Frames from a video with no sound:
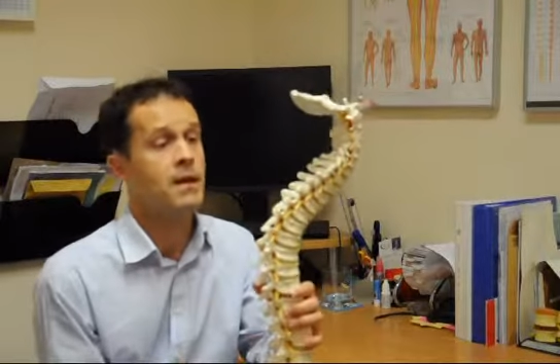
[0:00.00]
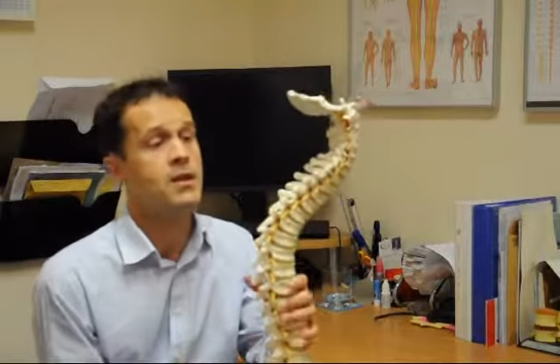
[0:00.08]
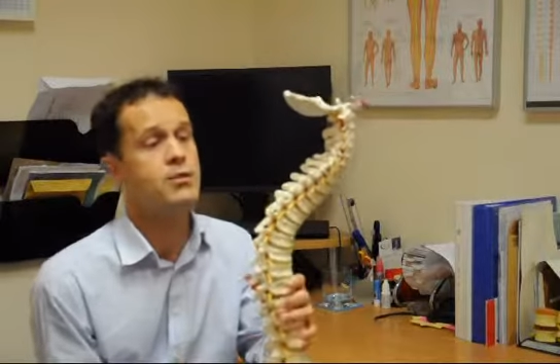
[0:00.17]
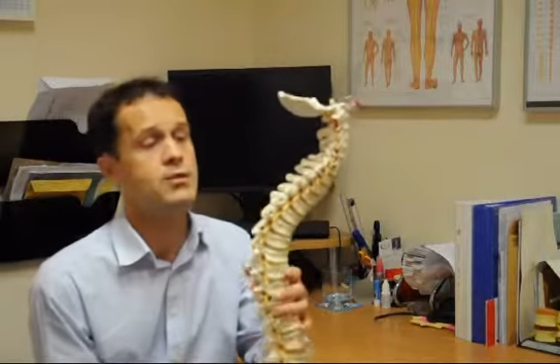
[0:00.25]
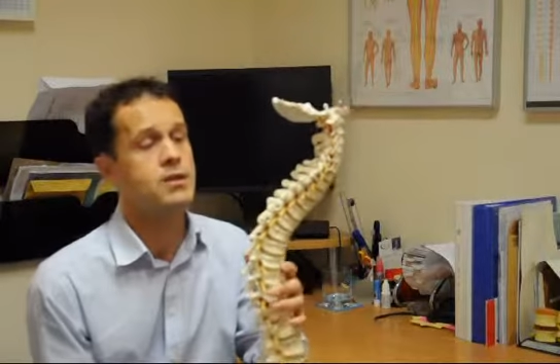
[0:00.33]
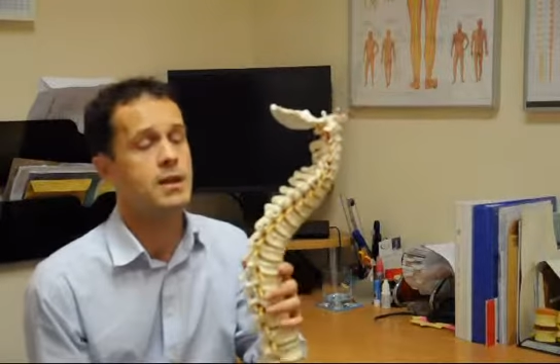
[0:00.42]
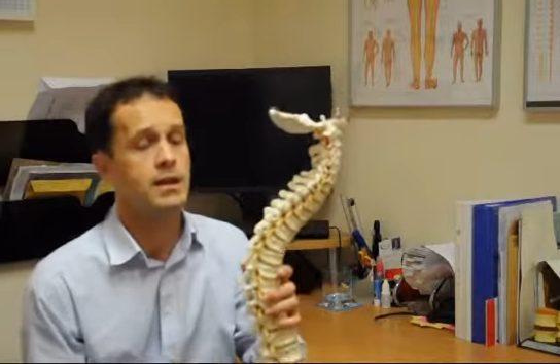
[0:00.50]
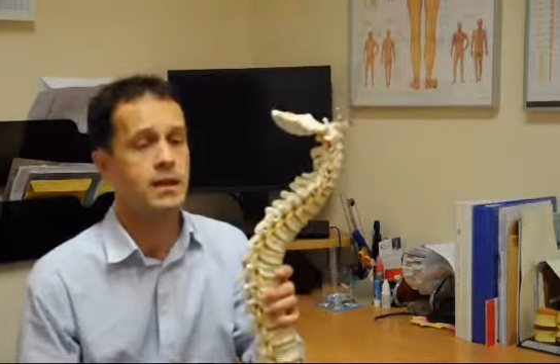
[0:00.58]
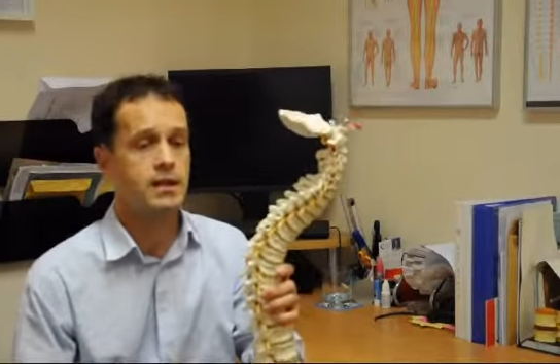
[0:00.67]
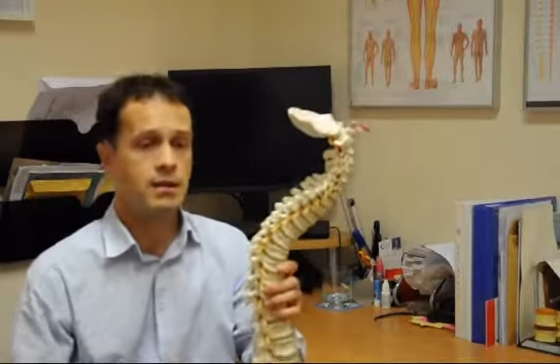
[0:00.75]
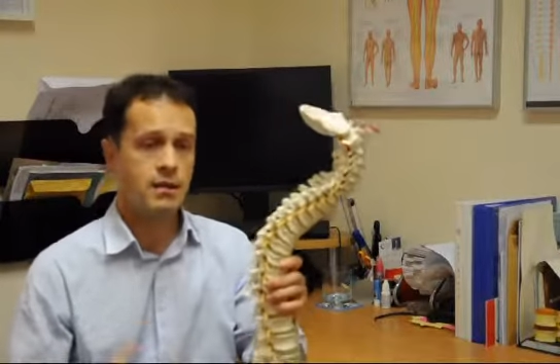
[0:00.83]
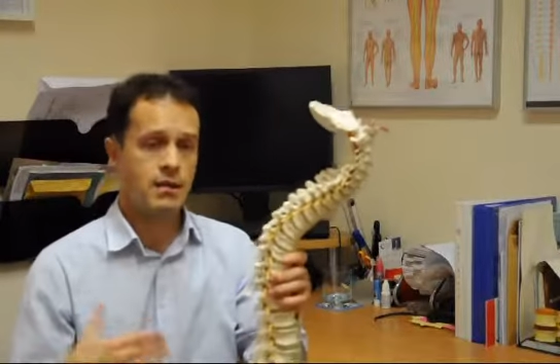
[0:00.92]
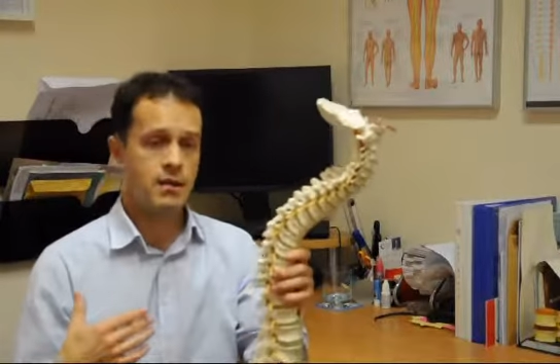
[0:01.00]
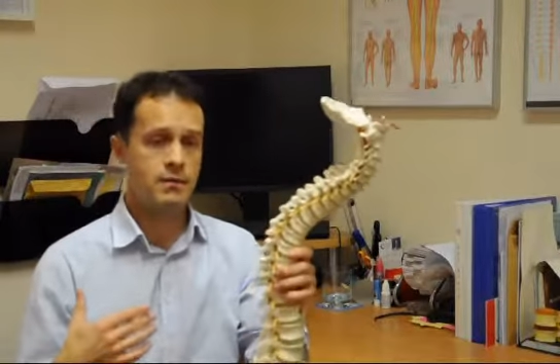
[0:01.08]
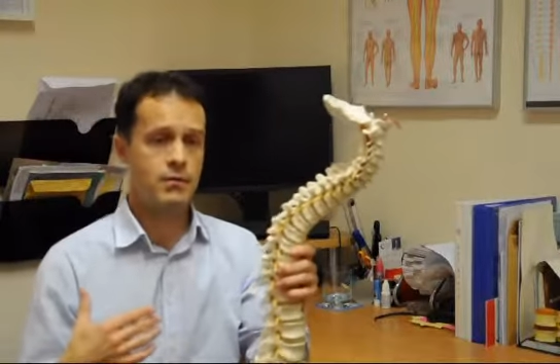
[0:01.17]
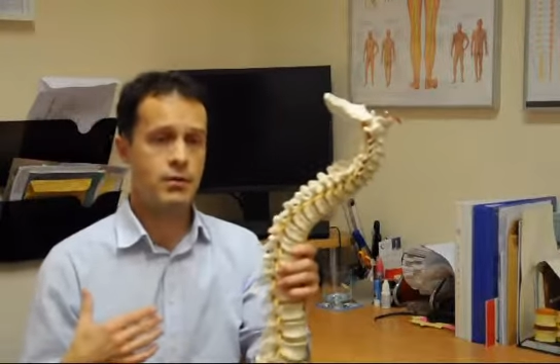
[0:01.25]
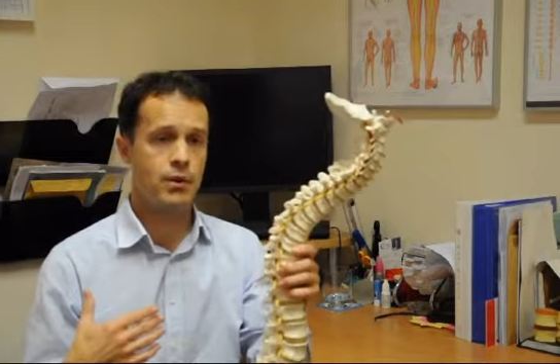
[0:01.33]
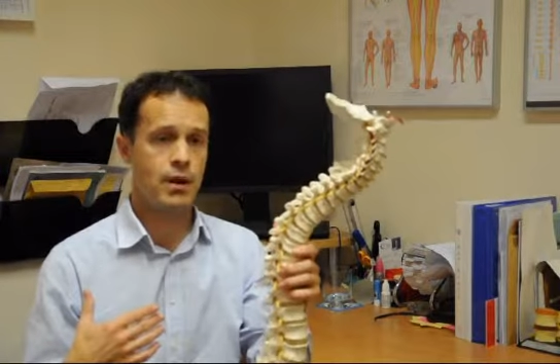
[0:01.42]
Interestingly,
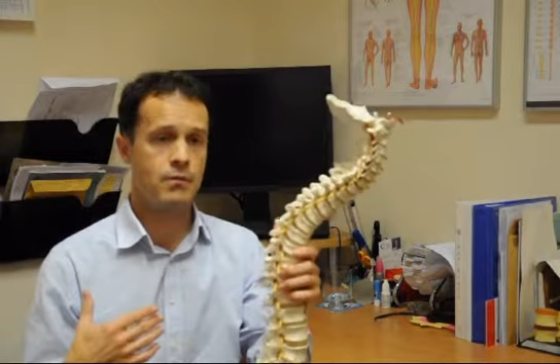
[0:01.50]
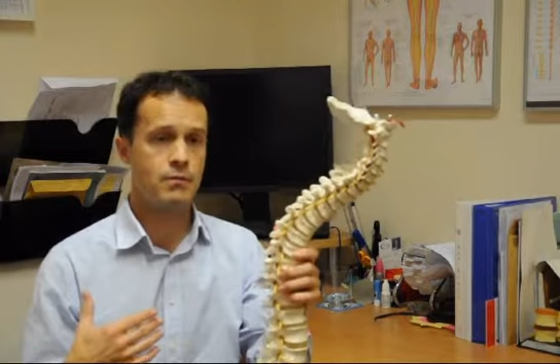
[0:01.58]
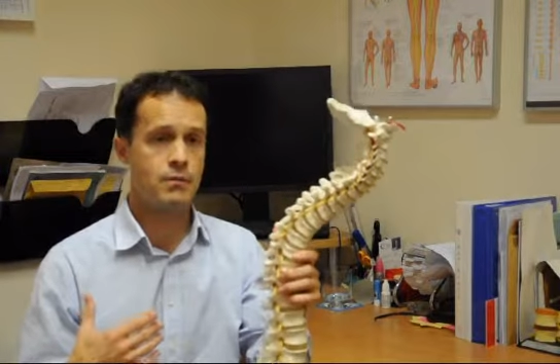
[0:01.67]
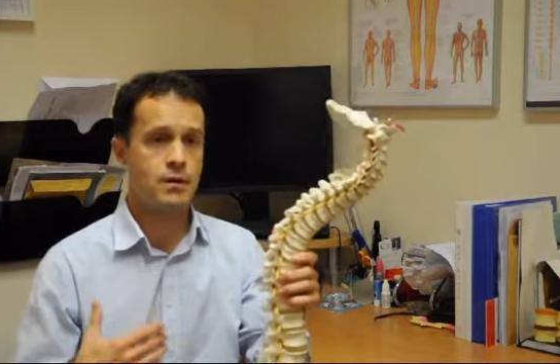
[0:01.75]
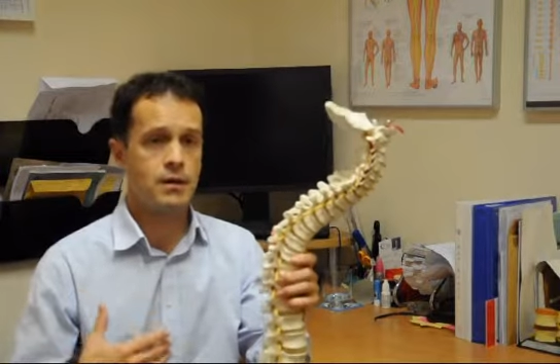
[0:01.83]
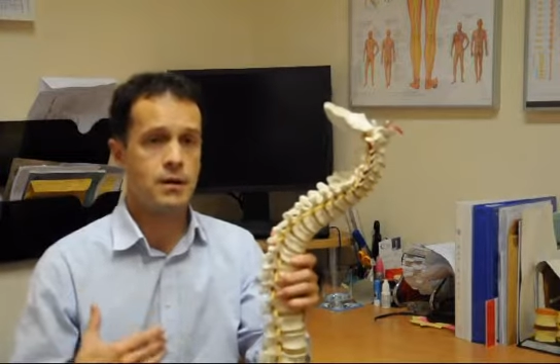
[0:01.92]
if you have